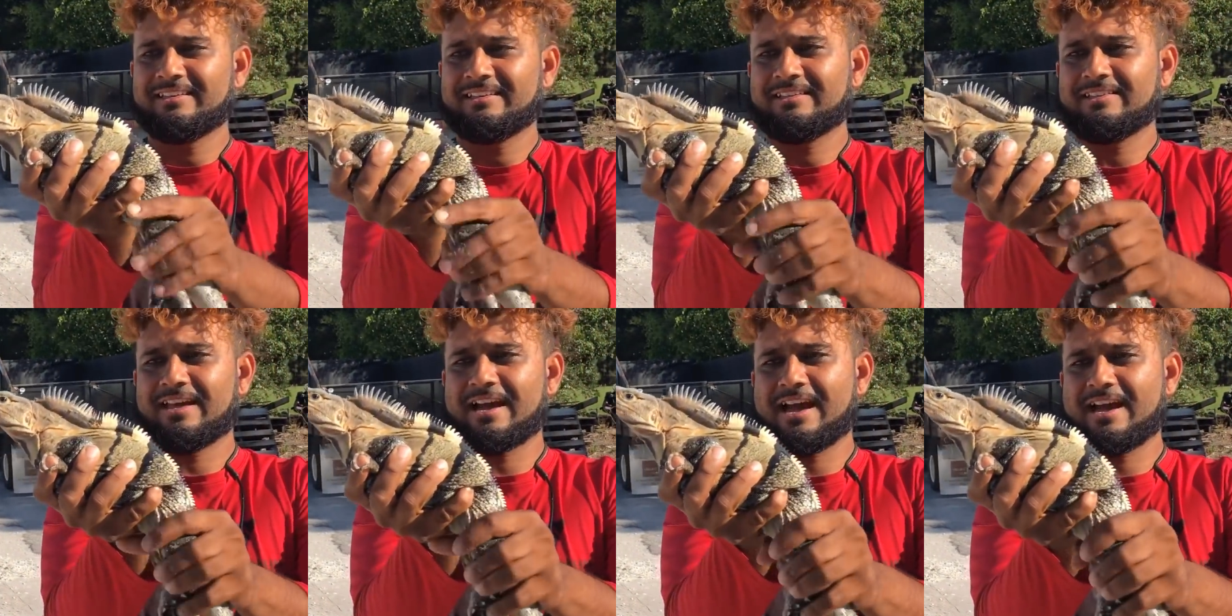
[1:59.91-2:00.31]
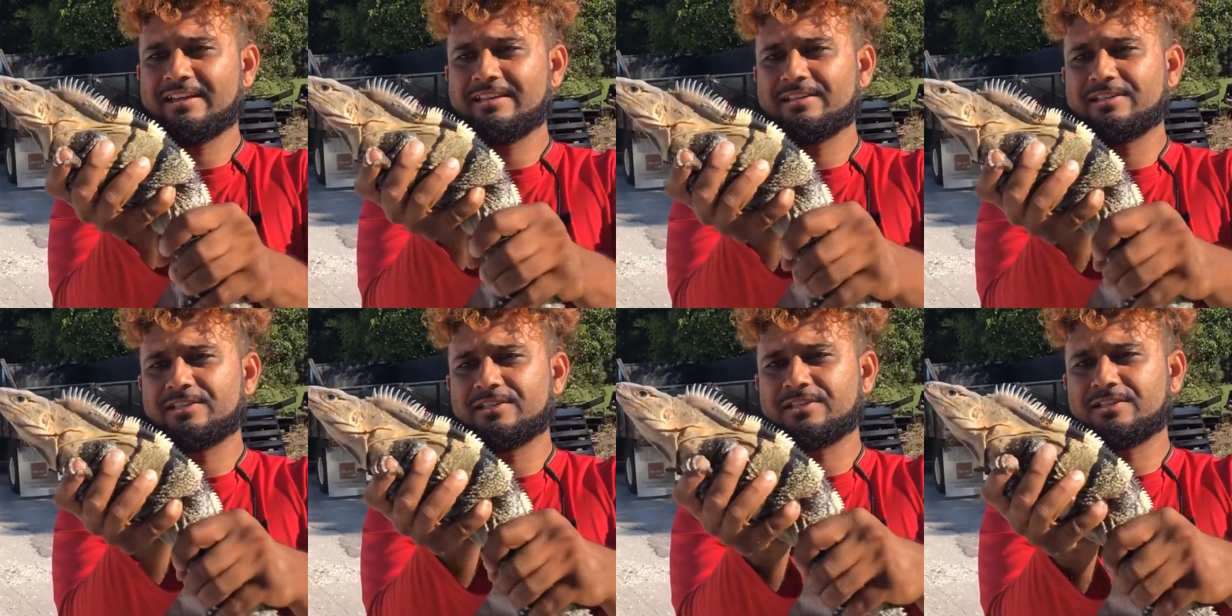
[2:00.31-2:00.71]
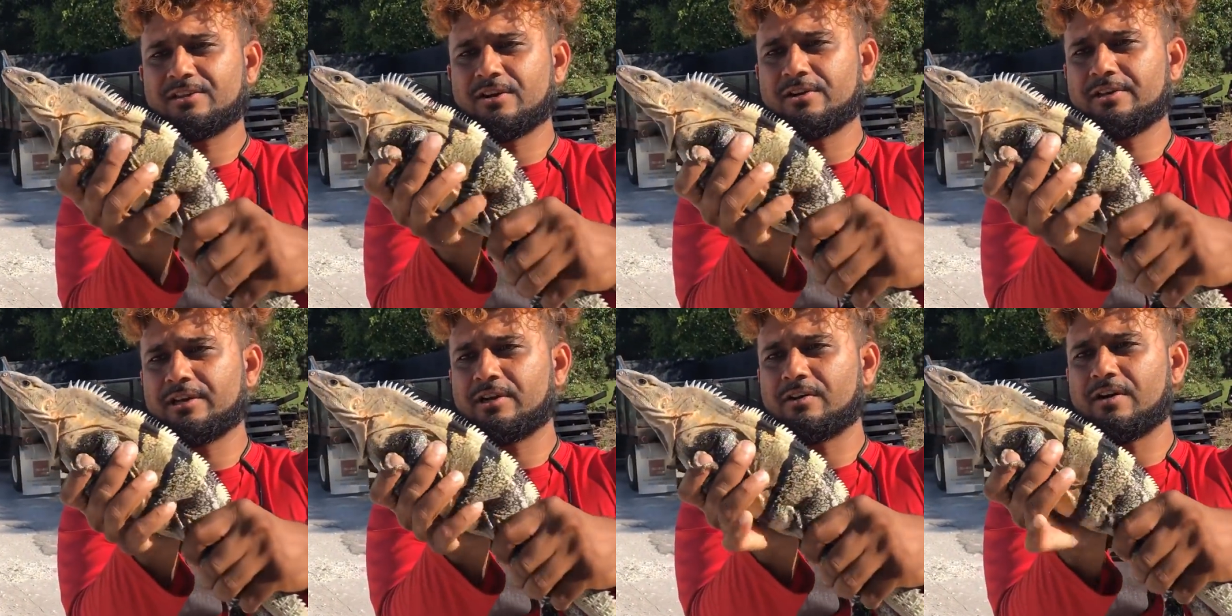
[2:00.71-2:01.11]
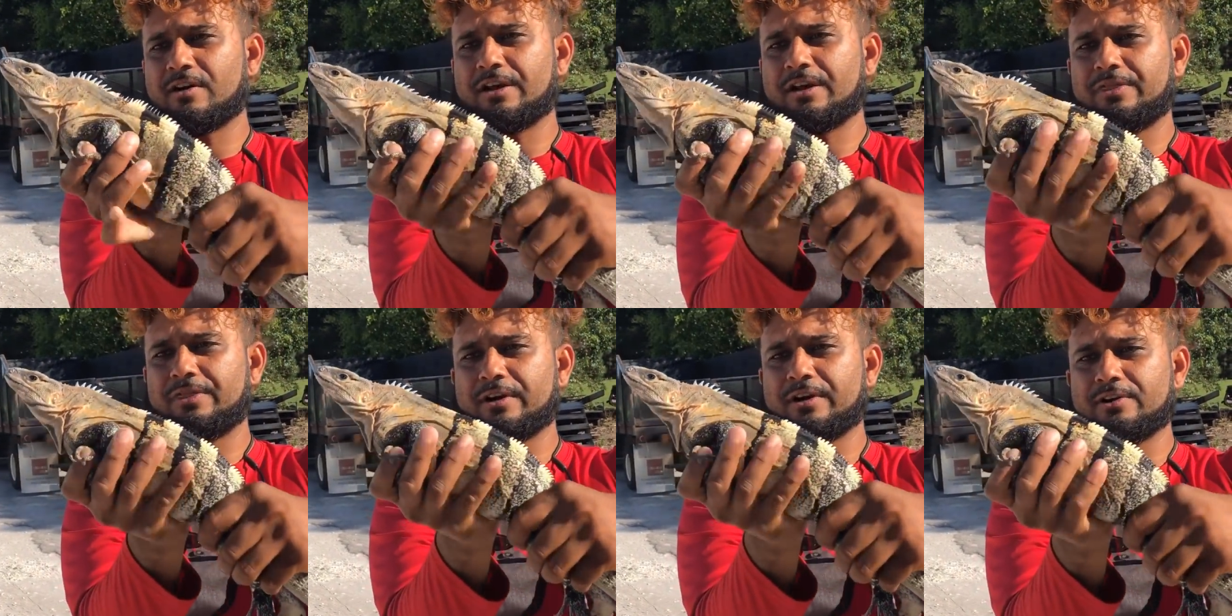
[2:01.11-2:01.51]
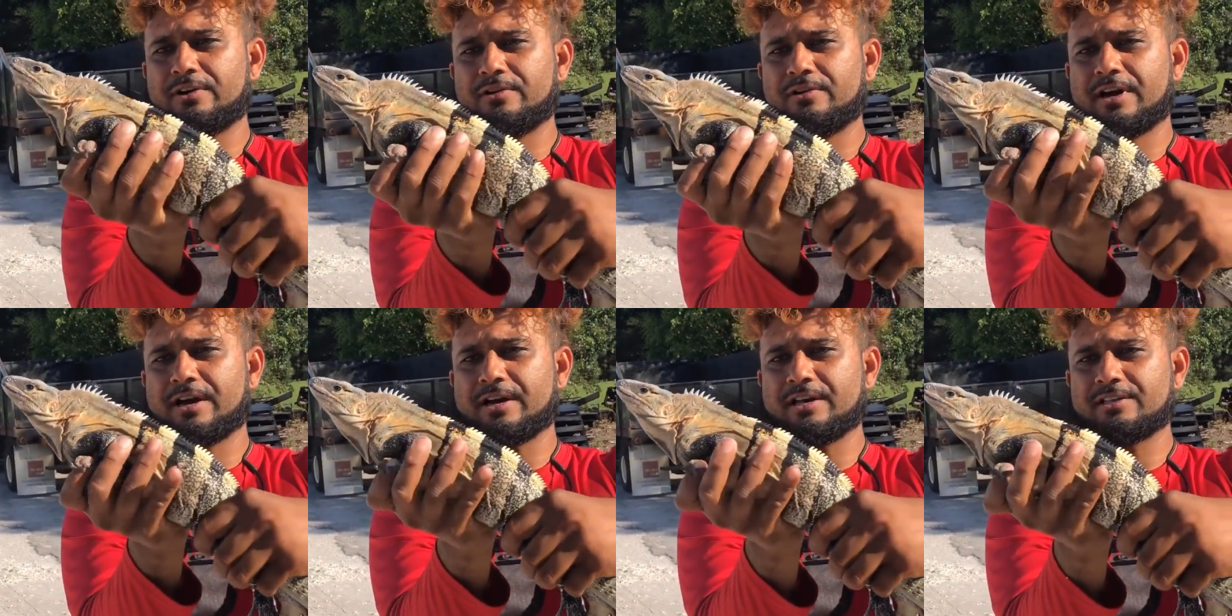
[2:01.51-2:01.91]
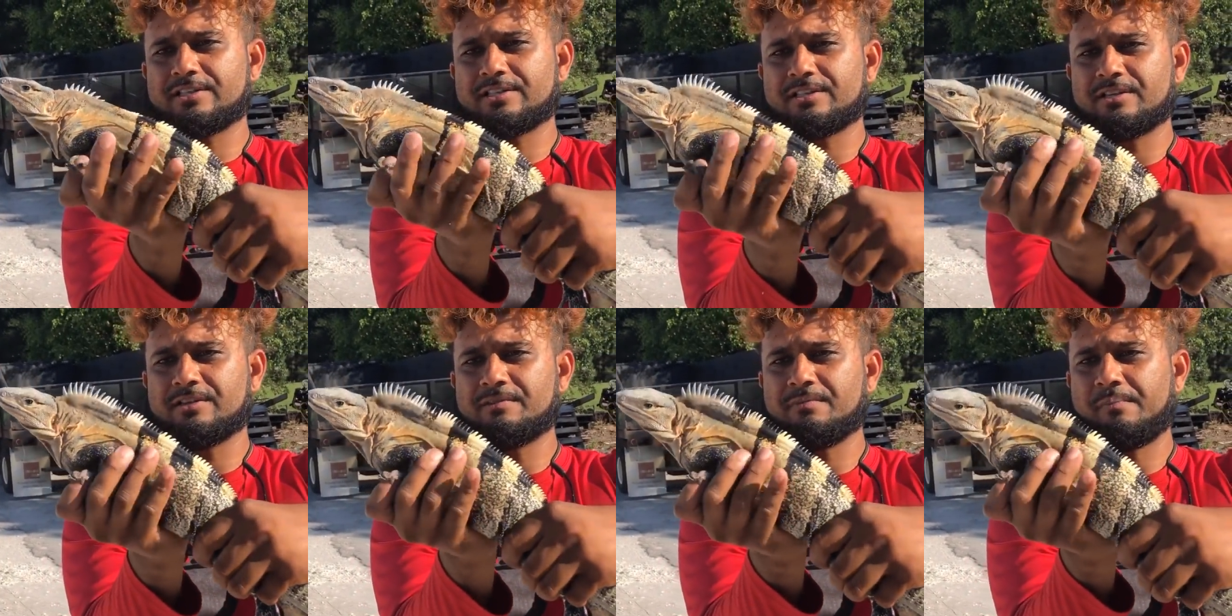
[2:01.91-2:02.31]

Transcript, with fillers: That is stunning right there, you guys.